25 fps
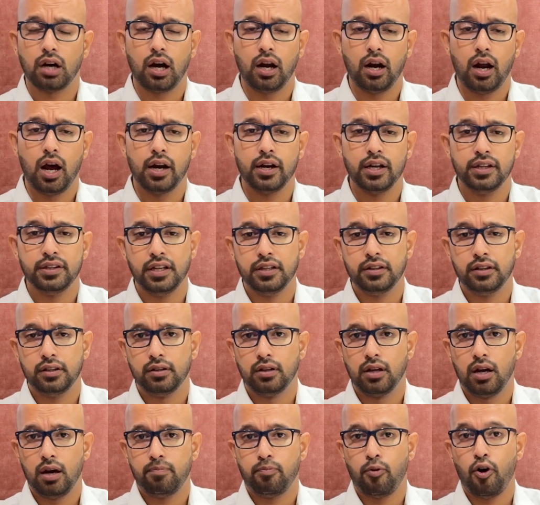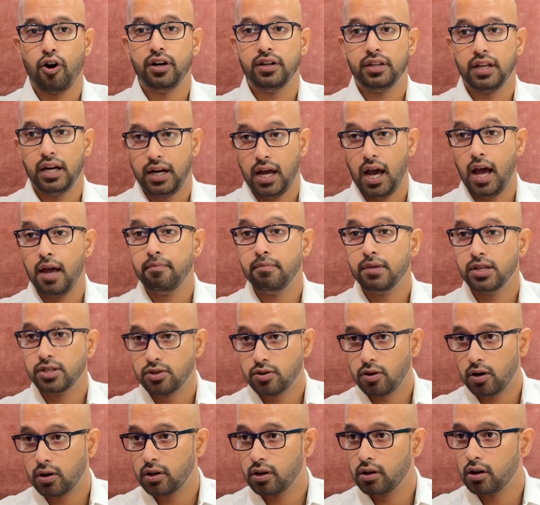another point that I
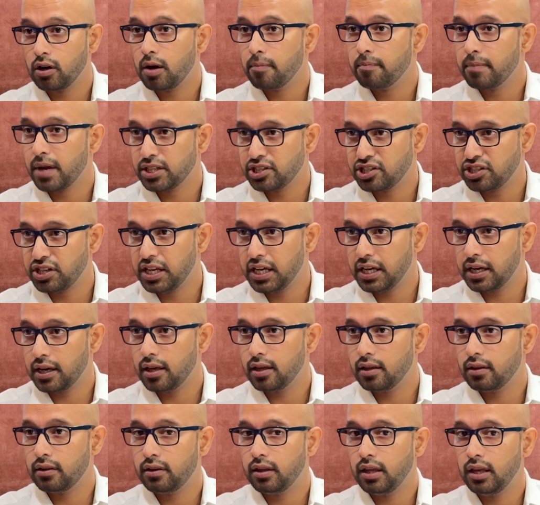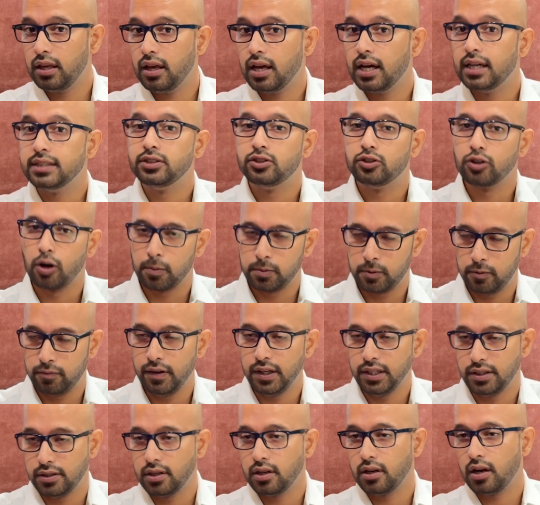missed out mentioning is the jobs
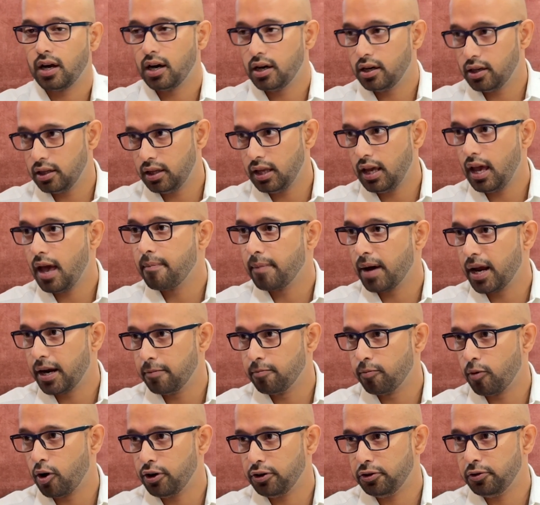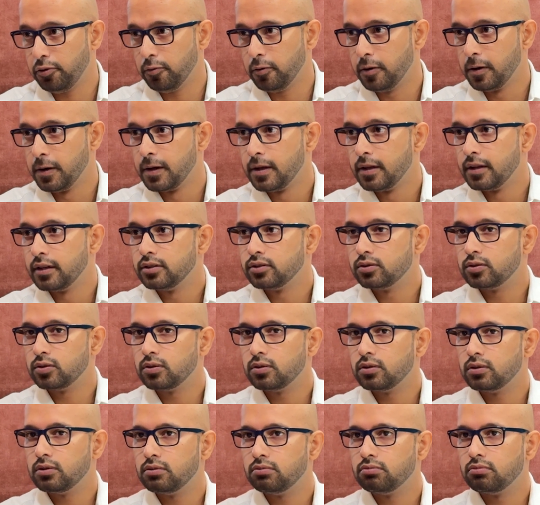feature under the MRM module.
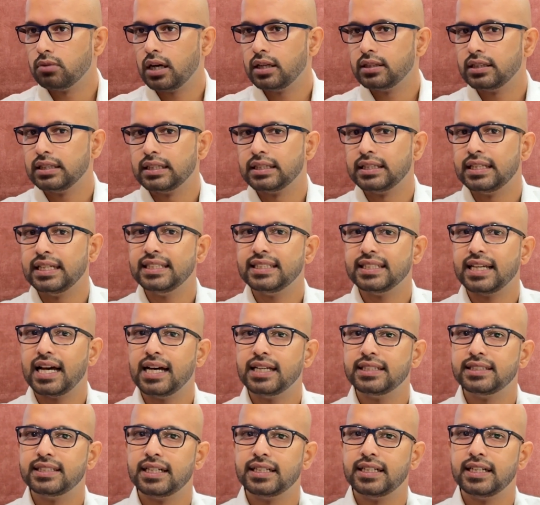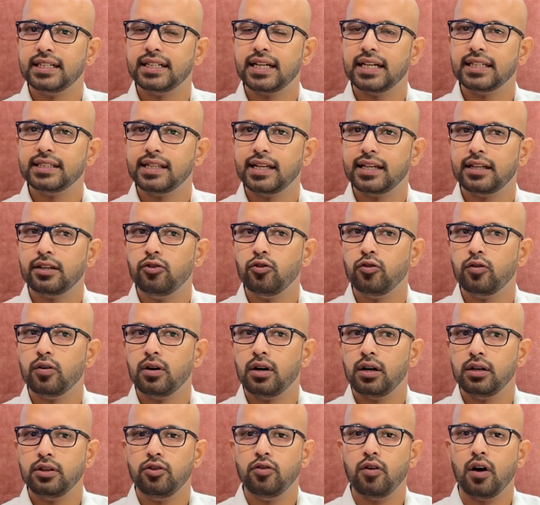So these are certain tasks, like
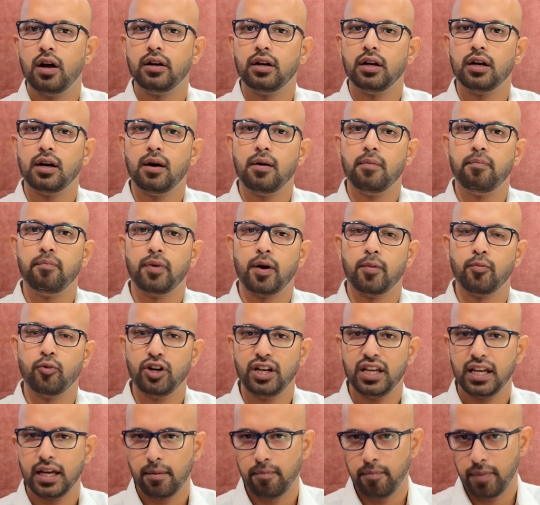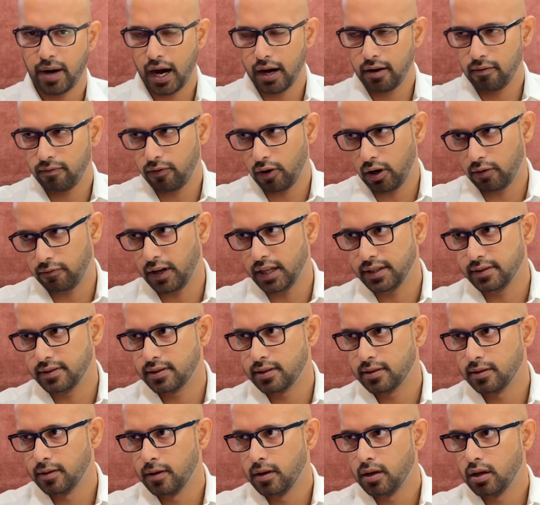you are promoting a brand for
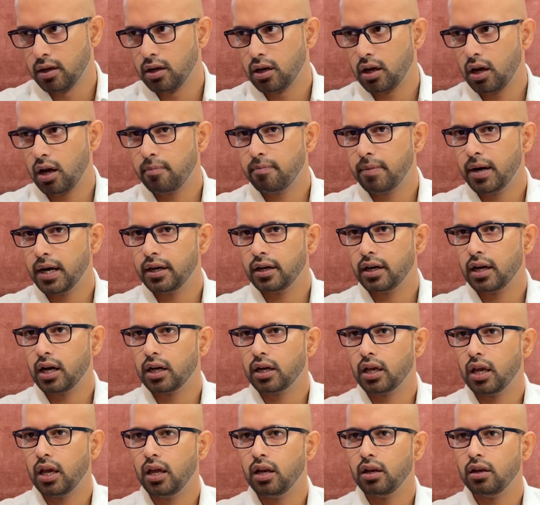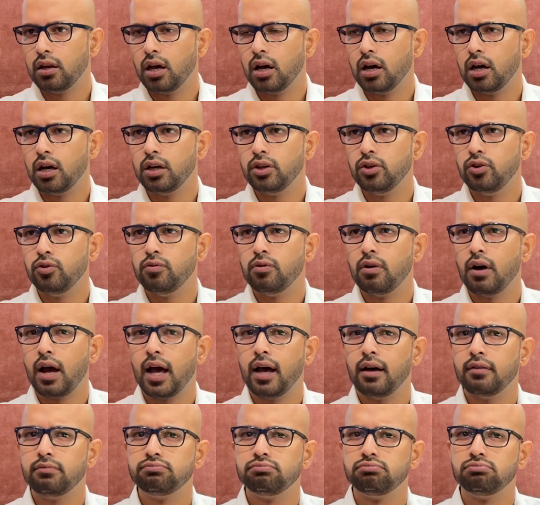once, but again you
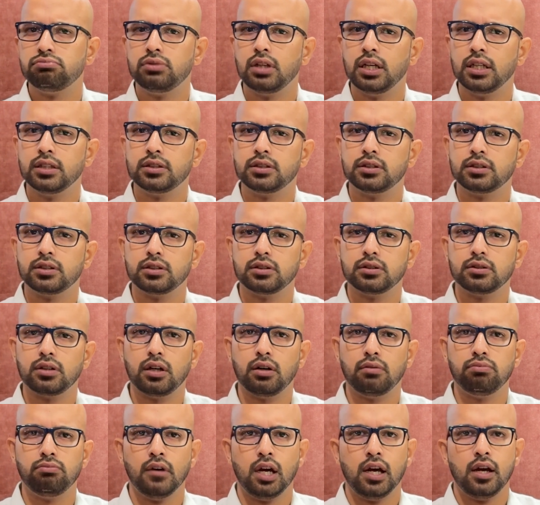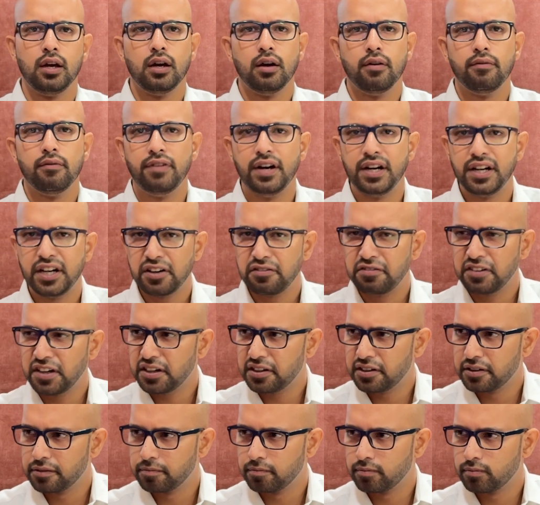have this winter wear.
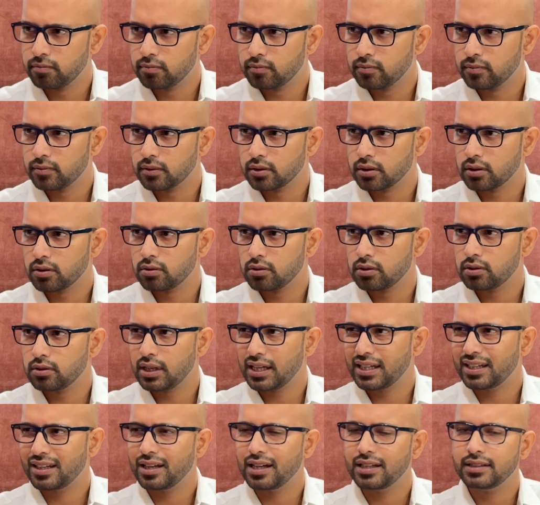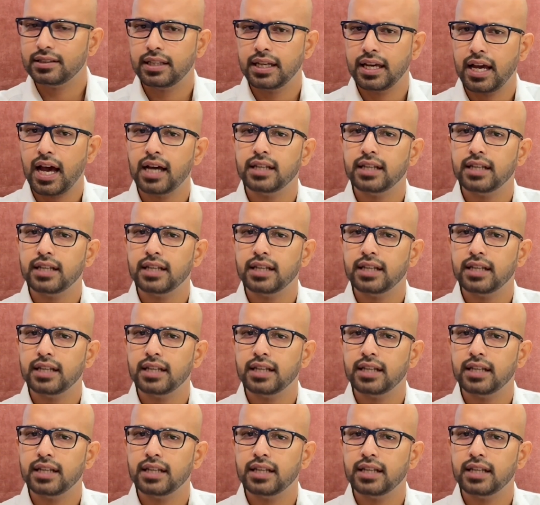Like there are